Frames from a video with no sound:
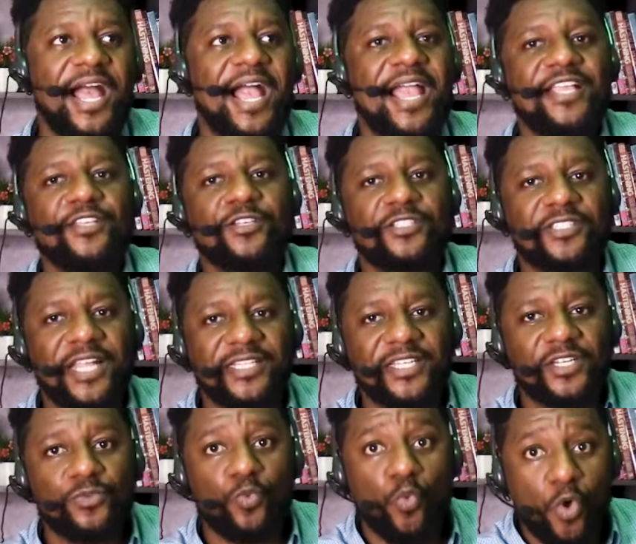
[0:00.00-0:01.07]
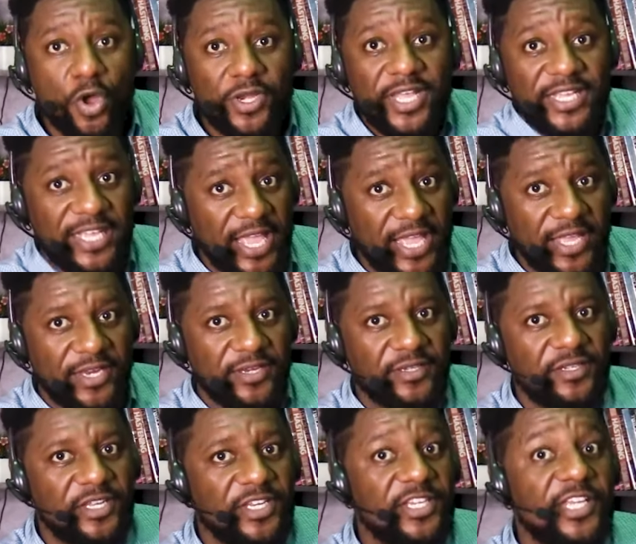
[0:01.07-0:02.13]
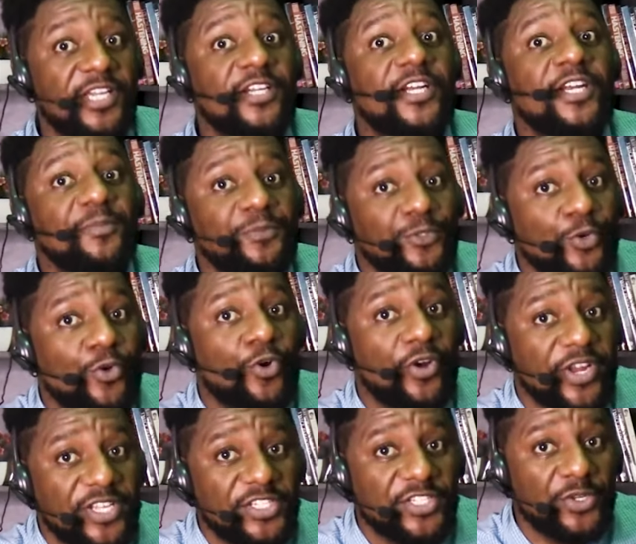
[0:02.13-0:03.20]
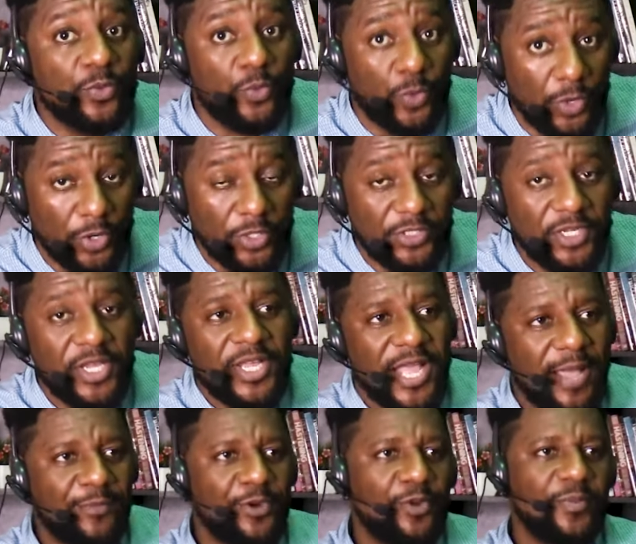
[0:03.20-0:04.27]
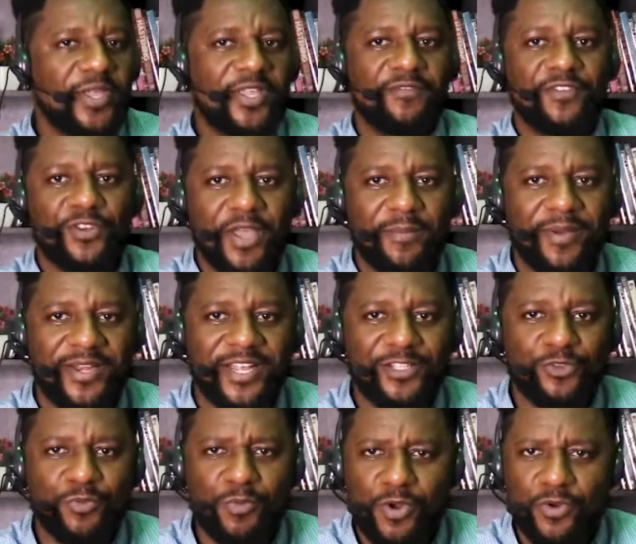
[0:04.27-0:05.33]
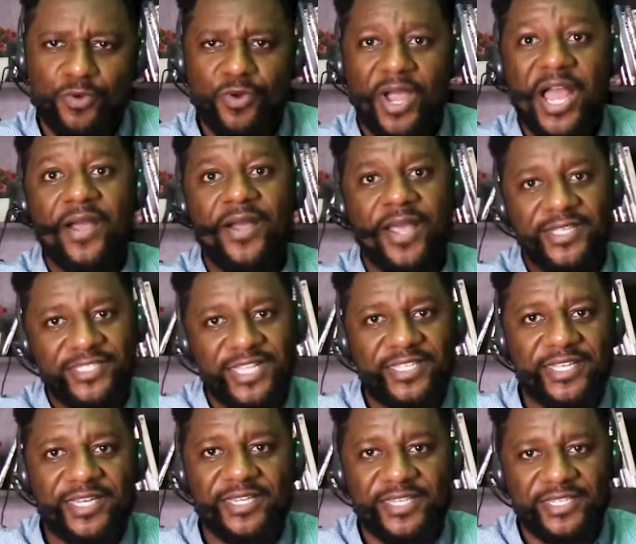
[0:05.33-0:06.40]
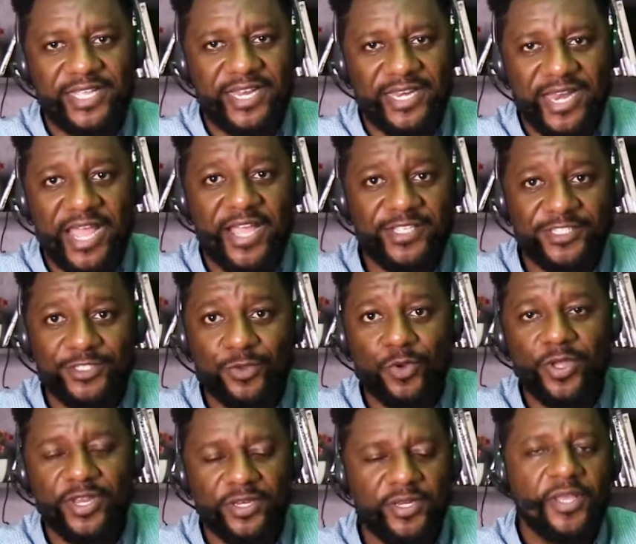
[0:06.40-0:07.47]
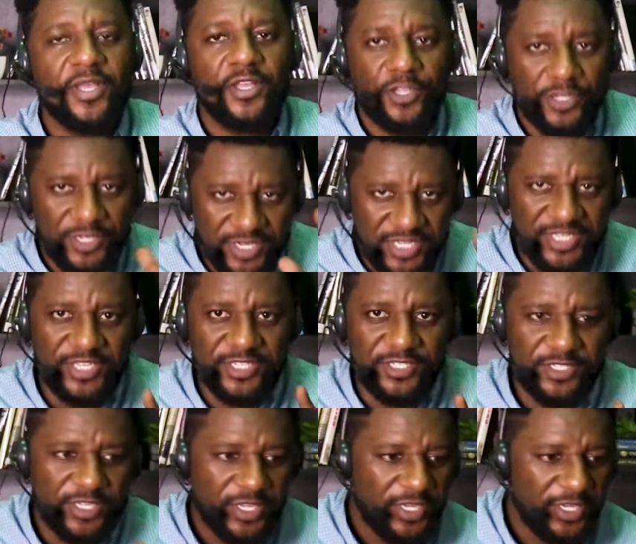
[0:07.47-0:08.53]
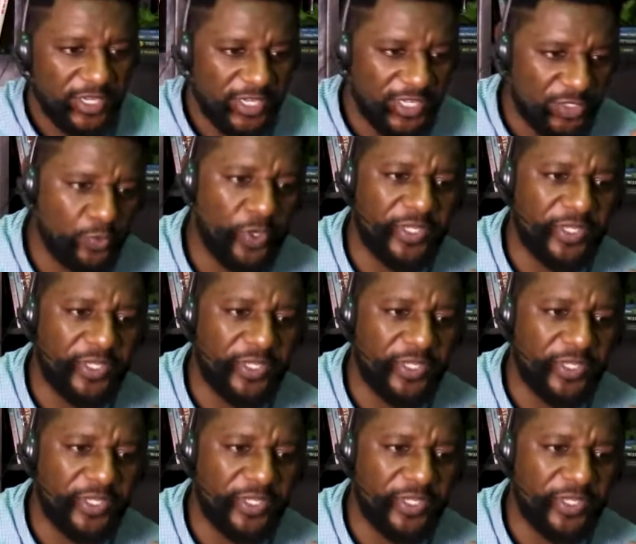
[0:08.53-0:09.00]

I just started one again in the cryptocurrency world. I'm going to make a video about that tomorrow, how I started it and how it's going. This is